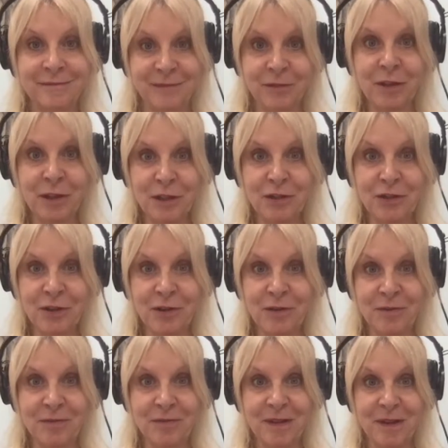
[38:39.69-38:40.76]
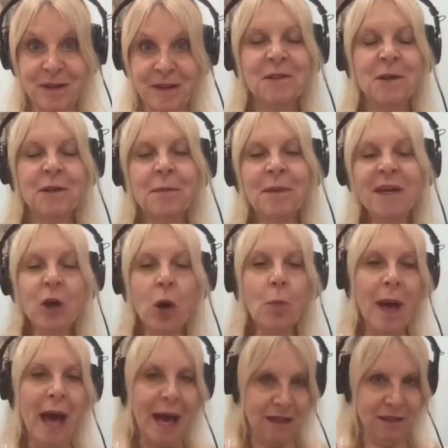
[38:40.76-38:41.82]
Really true. Let me go
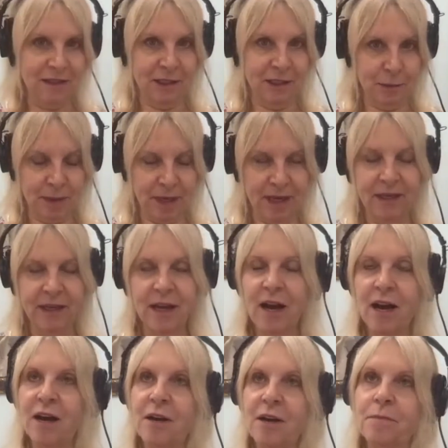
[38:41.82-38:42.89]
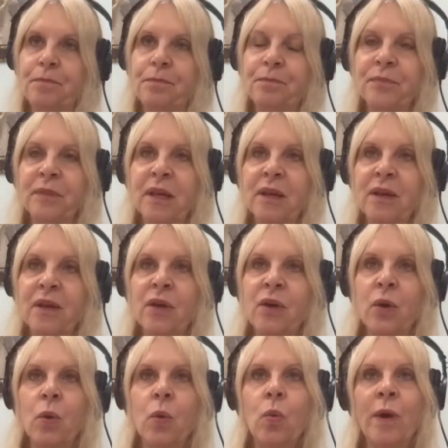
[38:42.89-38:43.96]
back a little bit.
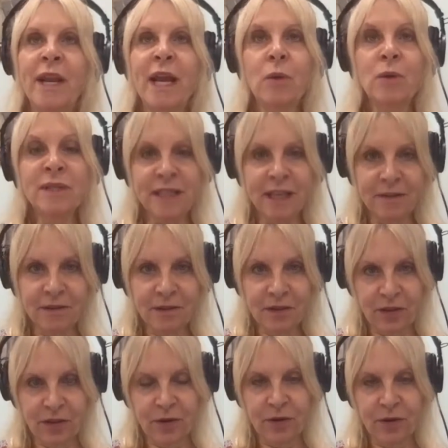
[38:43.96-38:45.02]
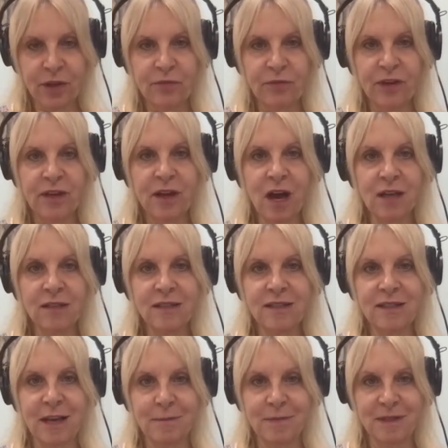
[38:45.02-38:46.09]
When I was given the 33
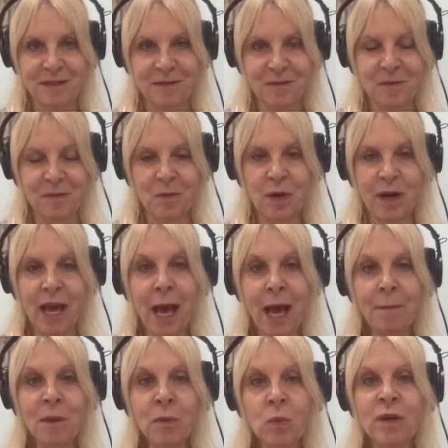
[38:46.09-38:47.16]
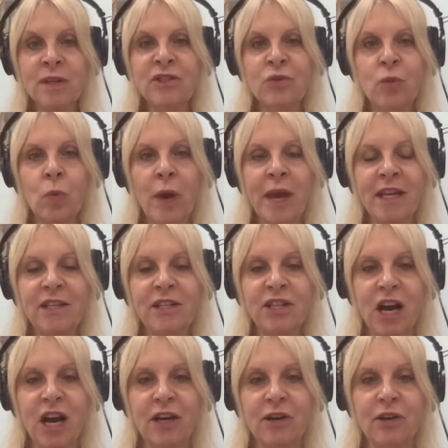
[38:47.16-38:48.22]
concepts, what happened was Wayne
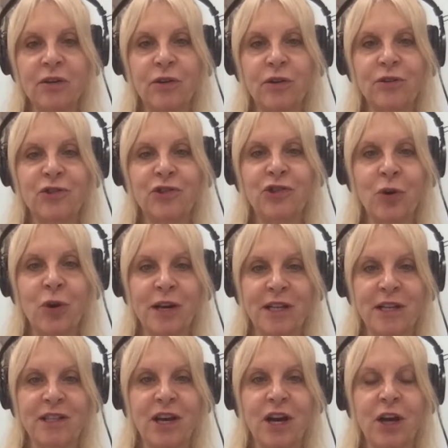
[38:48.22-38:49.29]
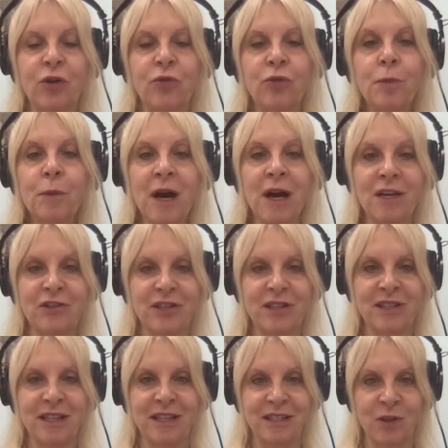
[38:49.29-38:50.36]
Dyer joined a group
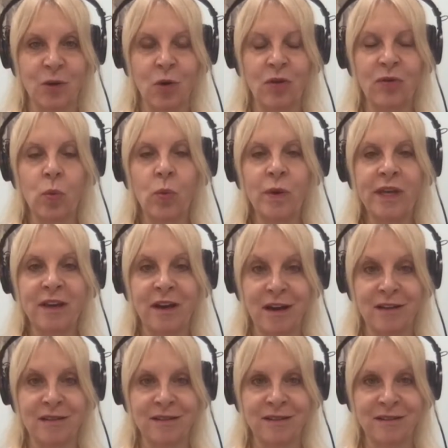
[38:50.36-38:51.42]
consciousness called the We Guides.